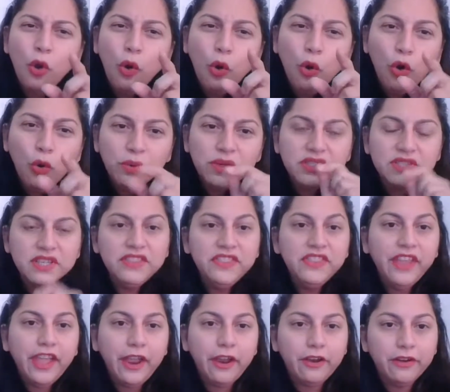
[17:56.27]
Who was
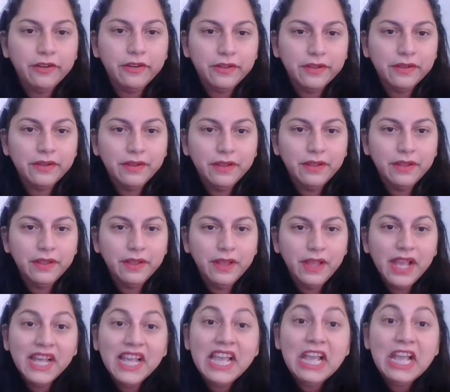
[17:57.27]
in there
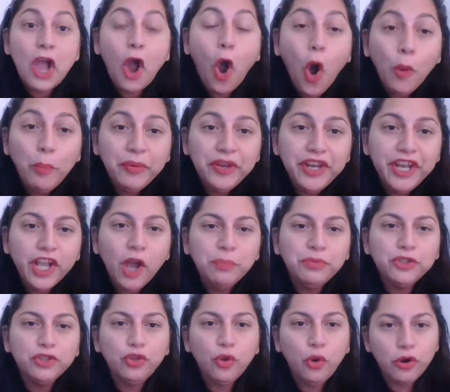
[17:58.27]
opening
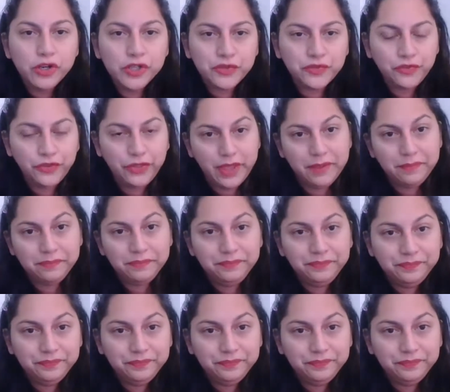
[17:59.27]
up the doors for them?